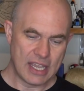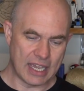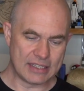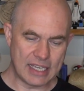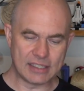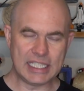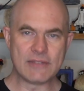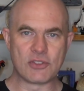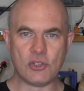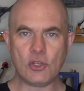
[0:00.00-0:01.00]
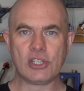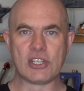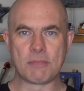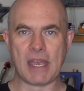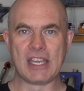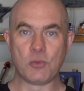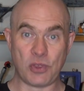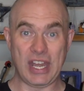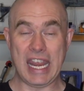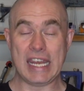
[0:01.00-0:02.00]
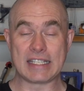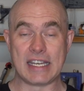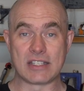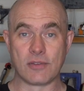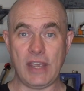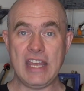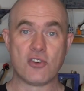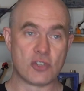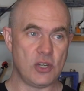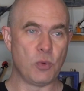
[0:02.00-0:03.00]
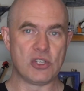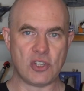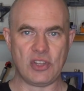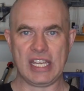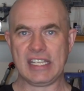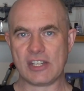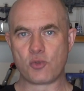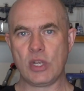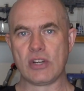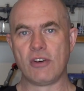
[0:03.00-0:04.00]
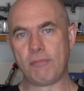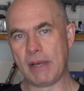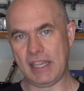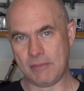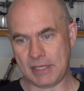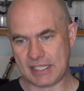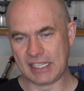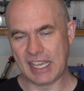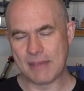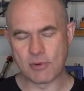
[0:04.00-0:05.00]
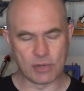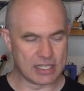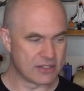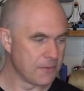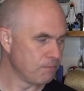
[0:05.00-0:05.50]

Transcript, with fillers: and that leaves the nucleus behind with an excess of energy, which it then gets rid of by emitting gamma rays.